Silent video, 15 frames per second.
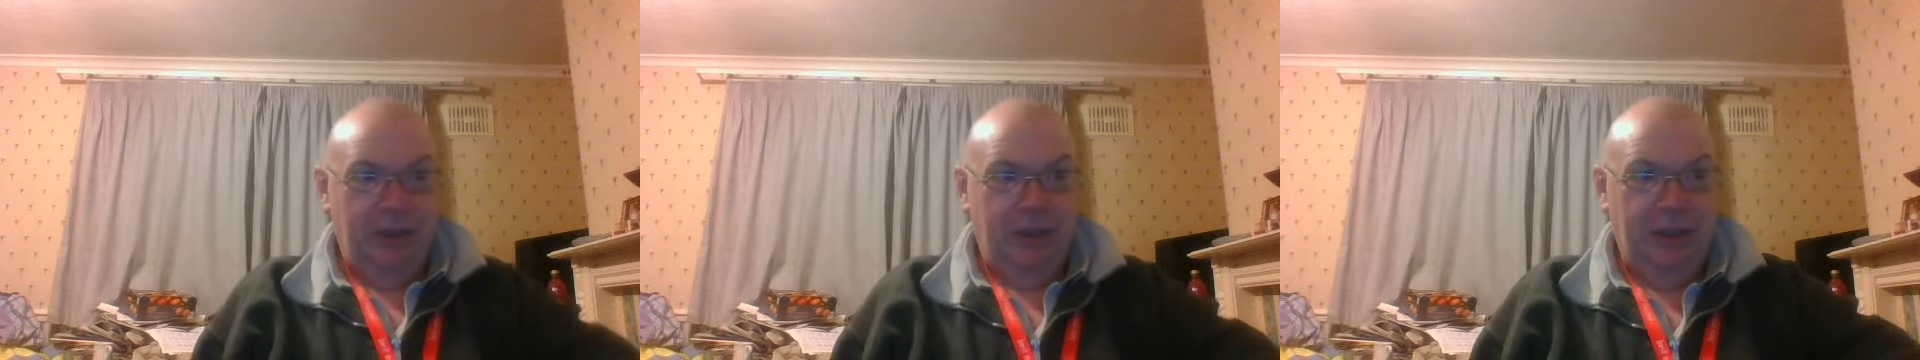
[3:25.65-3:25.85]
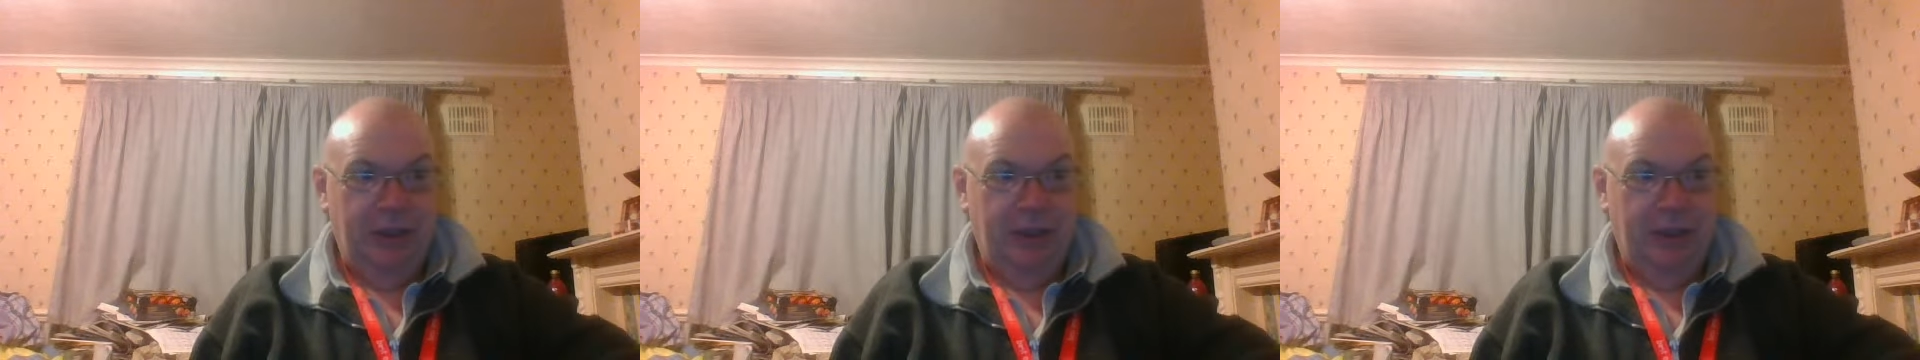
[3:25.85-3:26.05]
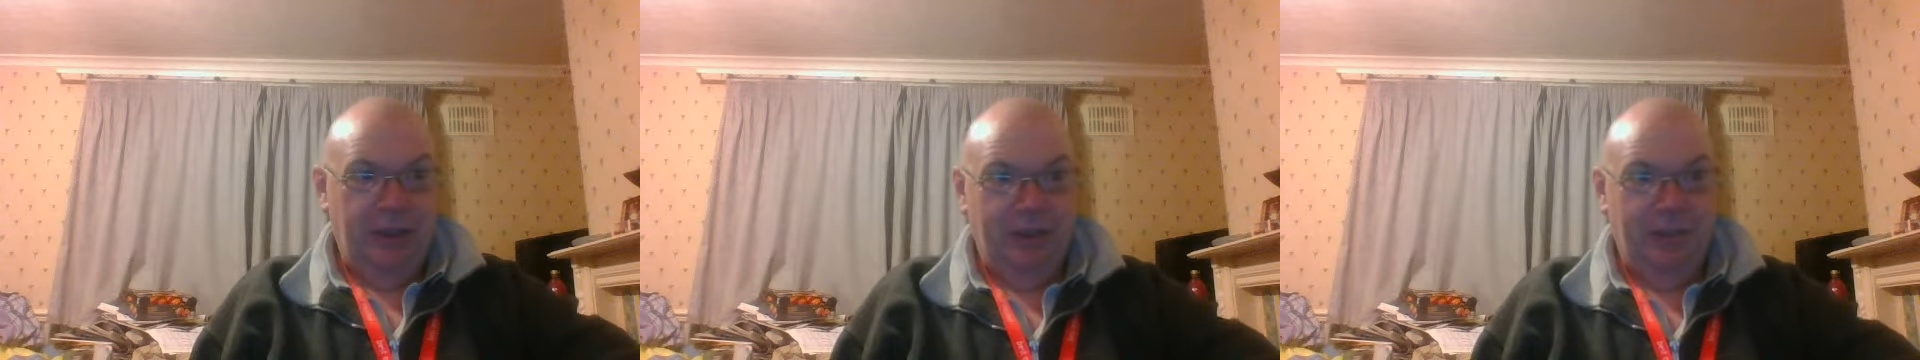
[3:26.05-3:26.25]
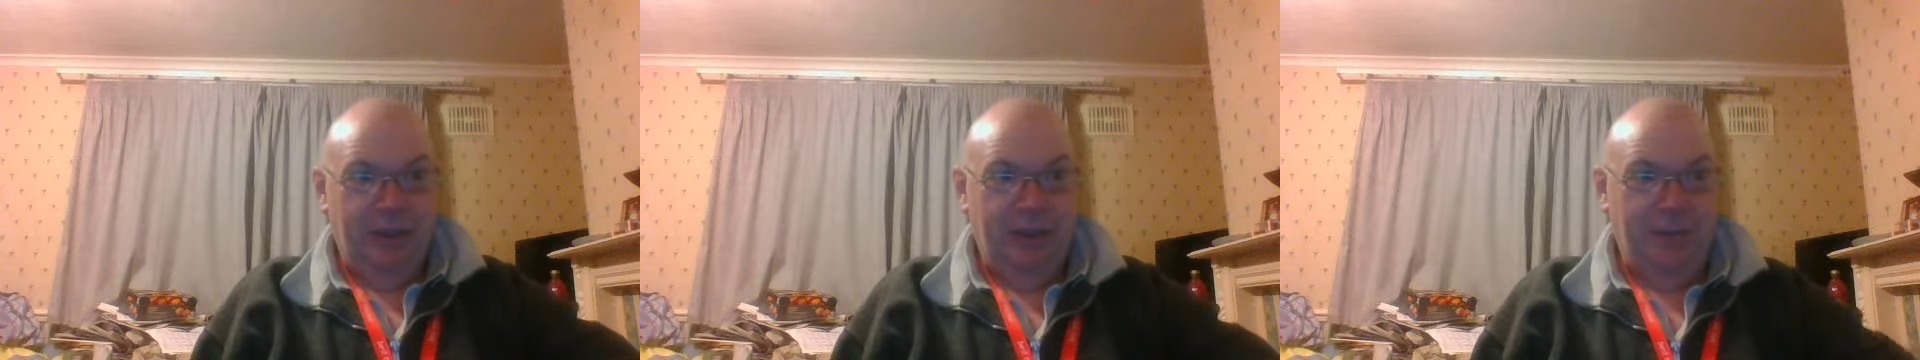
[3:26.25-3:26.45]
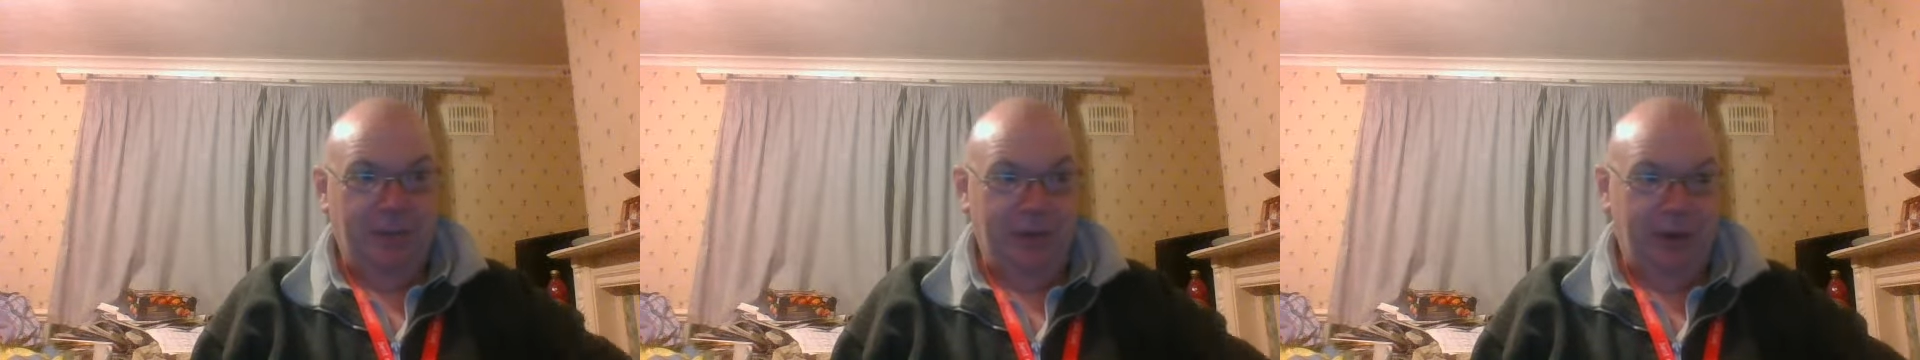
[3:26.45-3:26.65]
then there
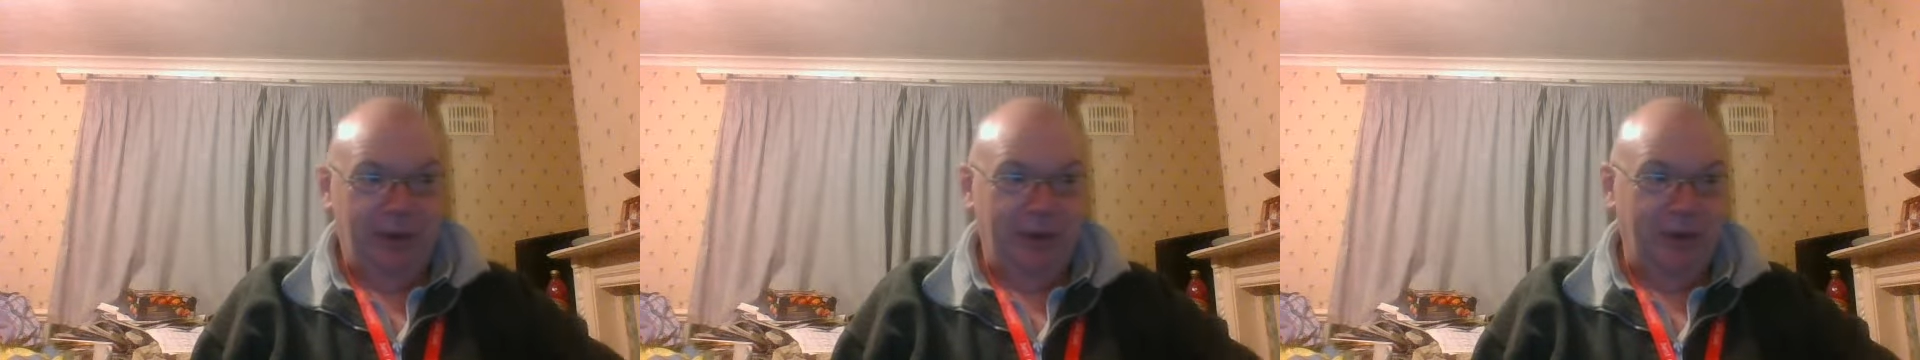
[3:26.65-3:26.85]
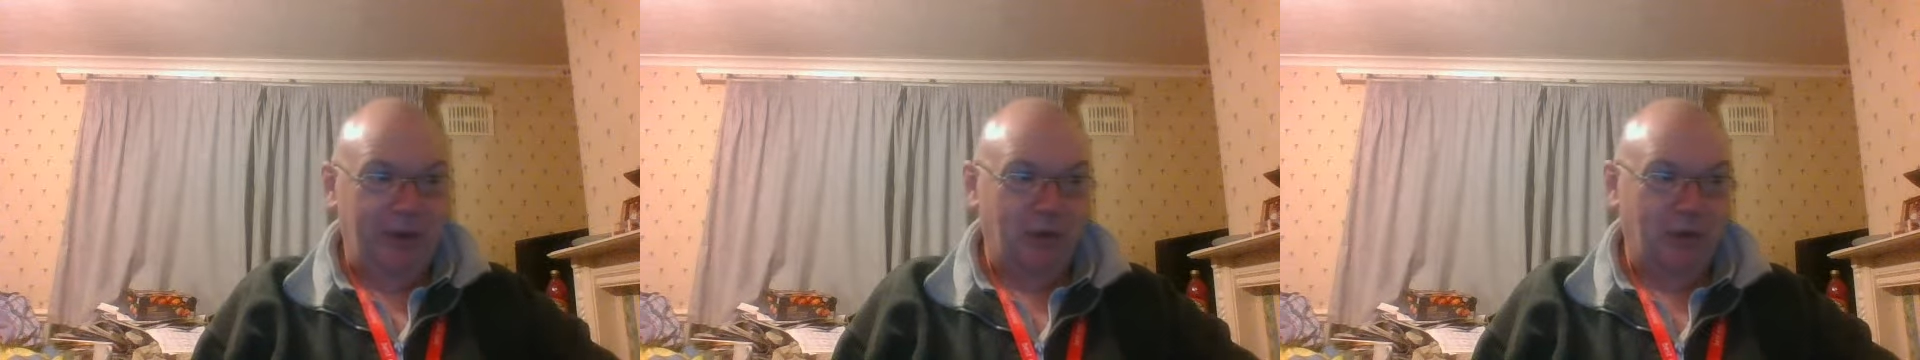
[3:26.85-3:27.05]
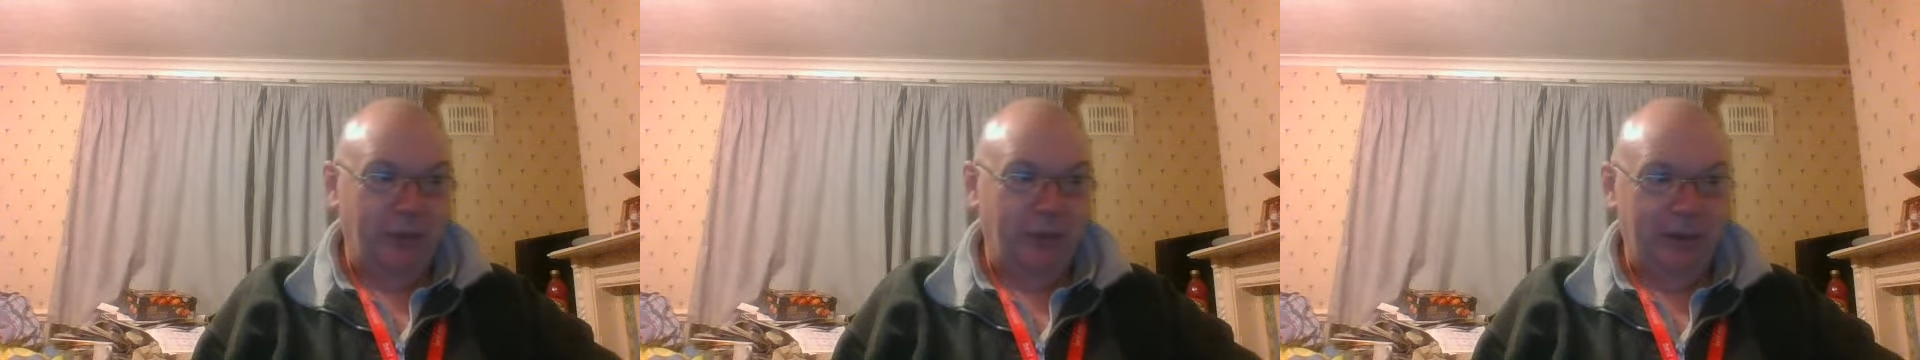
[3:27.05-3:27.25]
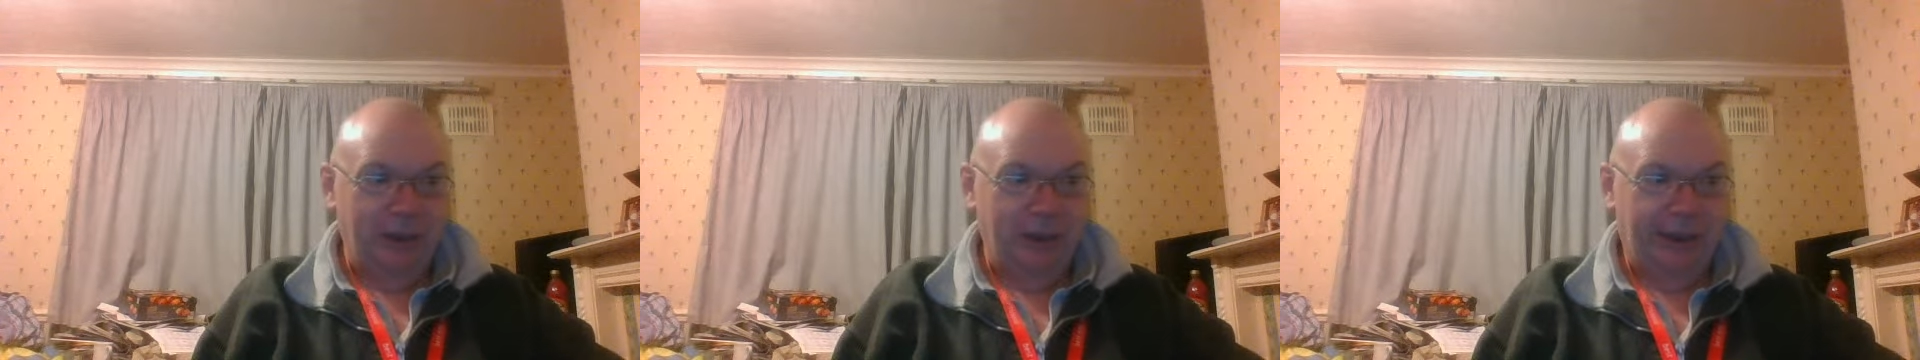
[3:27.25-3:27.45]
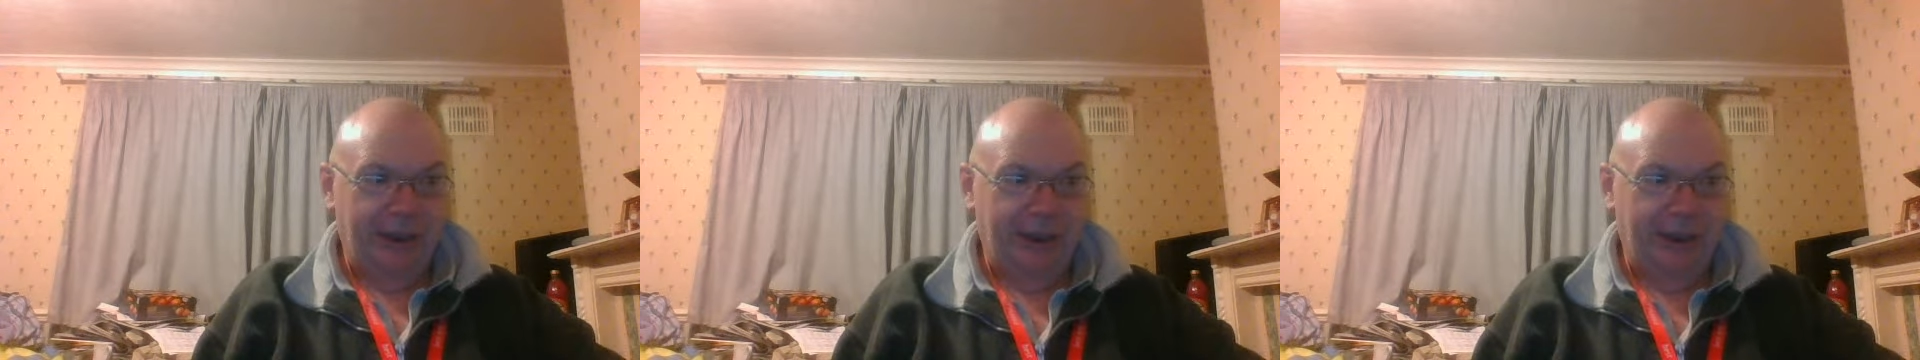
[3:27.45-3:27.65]
may be trouble
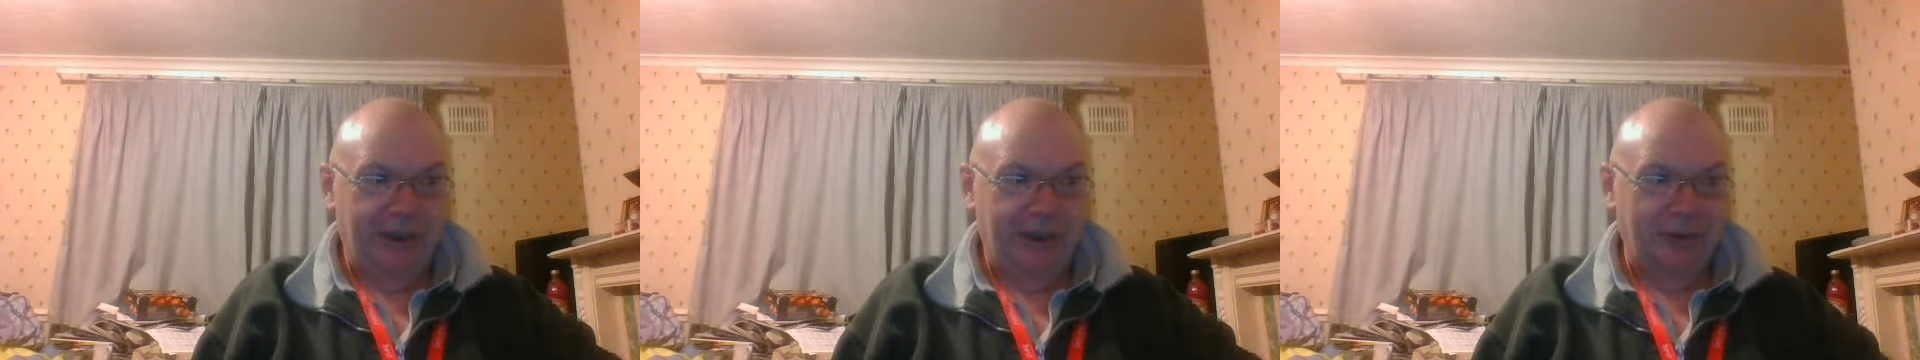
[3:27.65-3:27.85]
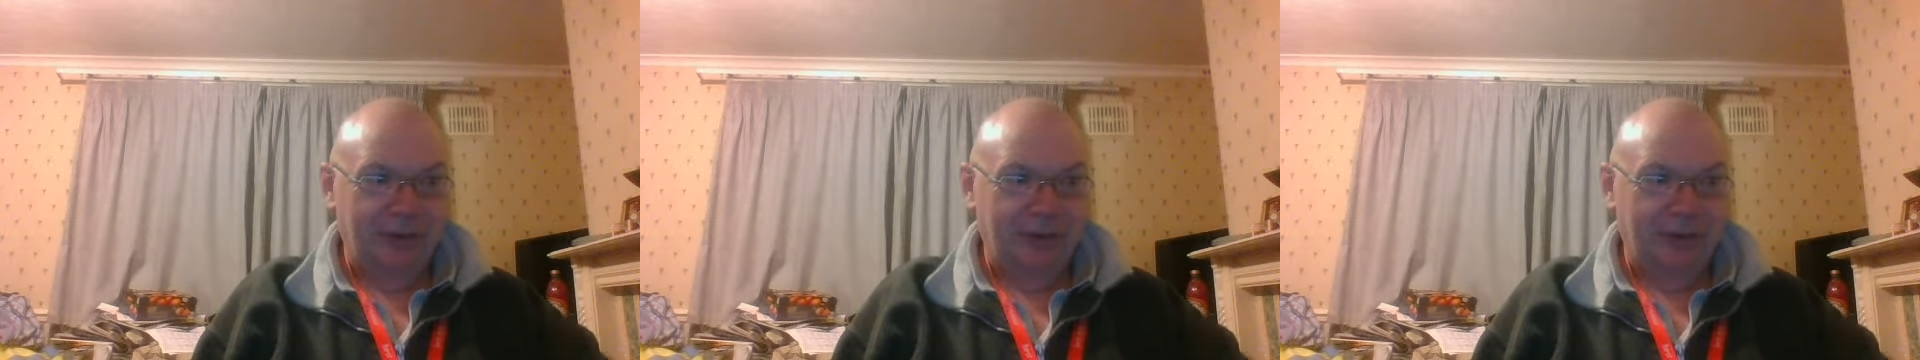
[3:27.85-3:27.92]
ahead.